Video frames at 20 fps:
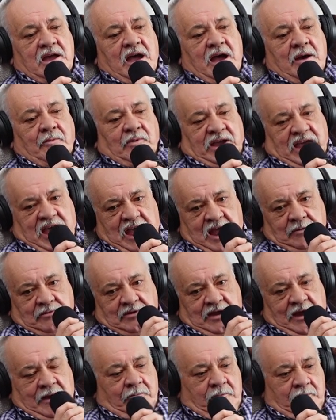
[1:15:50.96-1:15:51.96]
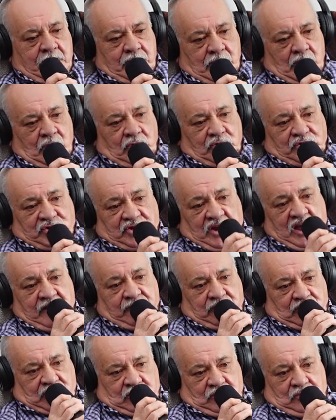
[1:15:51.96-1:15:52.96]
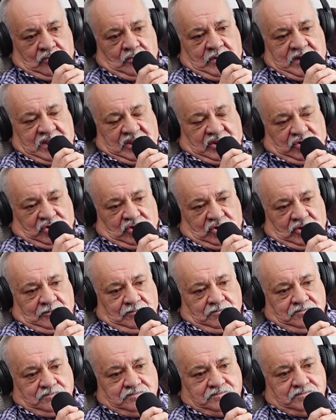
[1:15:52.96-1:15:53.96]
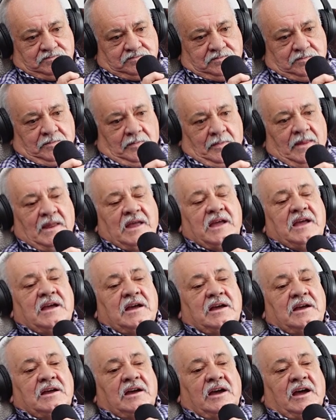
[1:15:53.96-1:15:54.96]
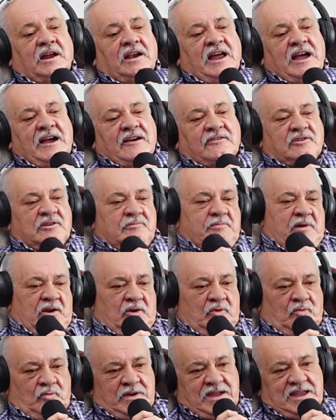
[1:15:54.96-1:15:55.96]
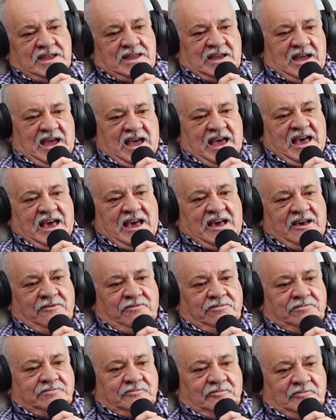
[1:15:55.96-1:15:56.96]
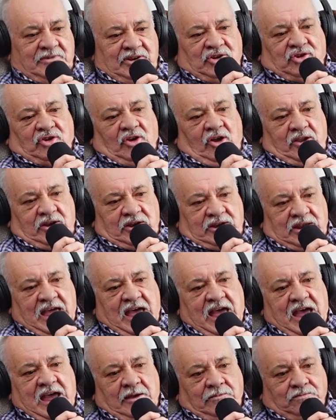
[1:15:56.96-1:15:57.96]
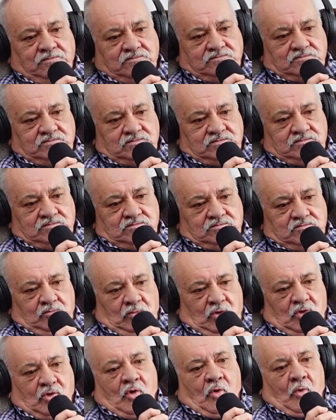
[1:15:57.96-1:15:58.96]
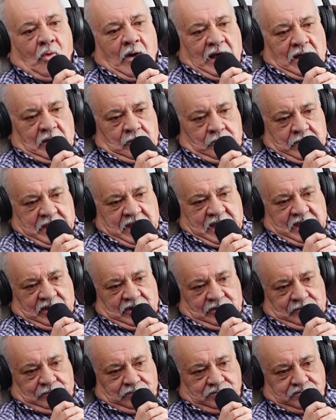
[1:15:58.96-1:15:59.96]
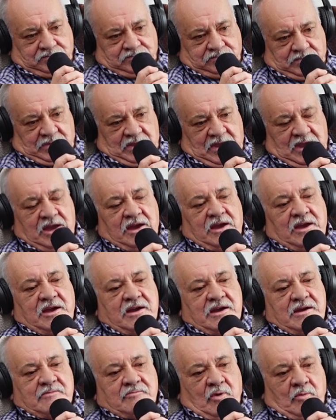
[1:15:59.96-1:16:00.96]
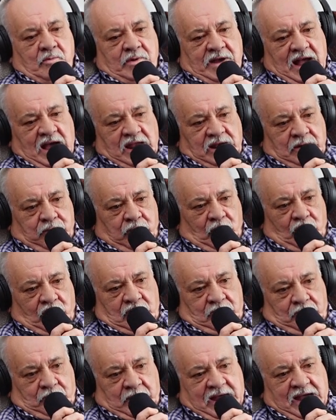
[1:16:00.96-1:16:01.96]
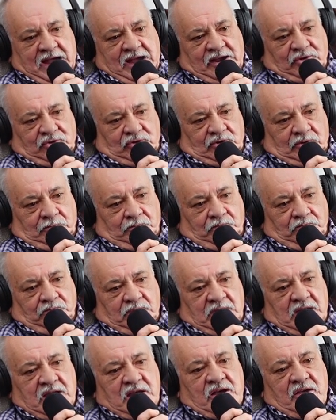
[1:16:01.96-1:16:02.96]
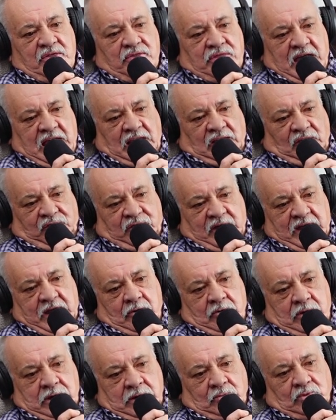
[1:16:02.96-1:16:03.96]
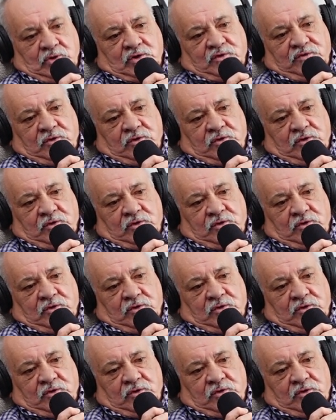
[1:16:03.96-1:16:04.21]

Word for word: And we came down where we were going to stay for 2 weeks. And after about a week and a half, we decided, nah, we'll go on back. Yeah. When we got to Port of Bass, that ferry was